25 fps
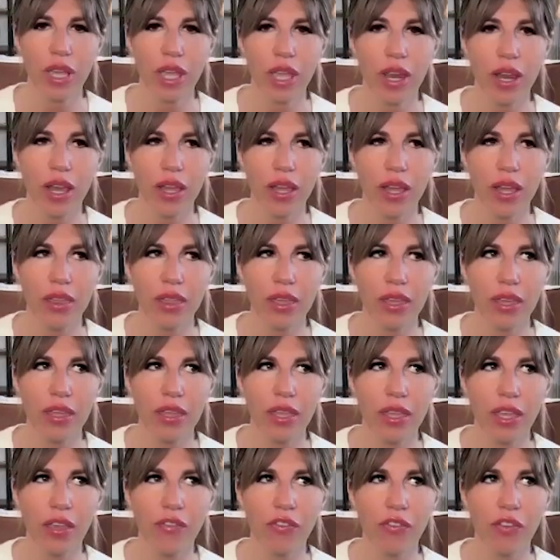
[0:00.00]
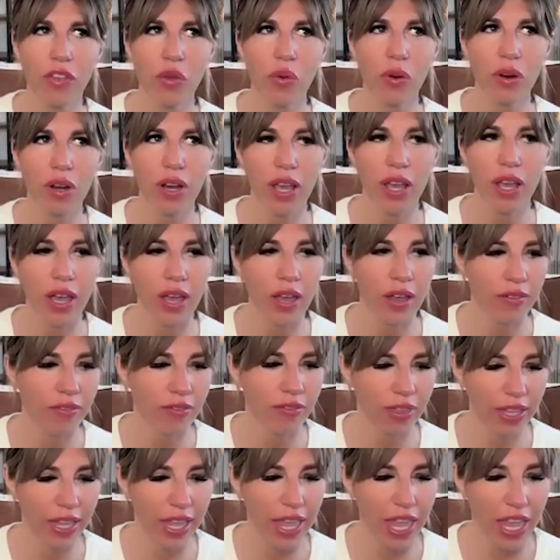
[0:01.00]
and i think like if you were to have
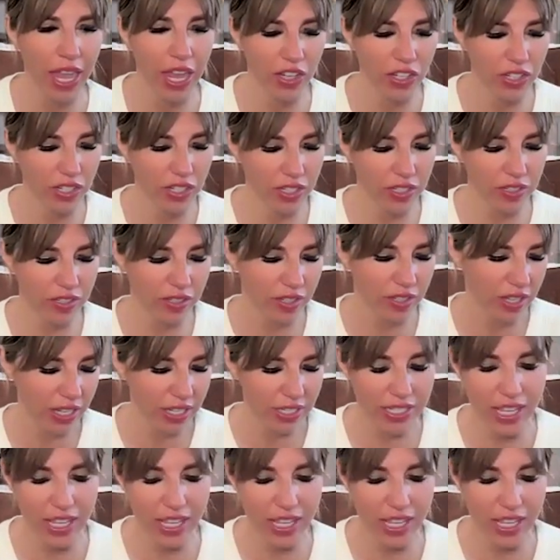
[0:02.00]
like agents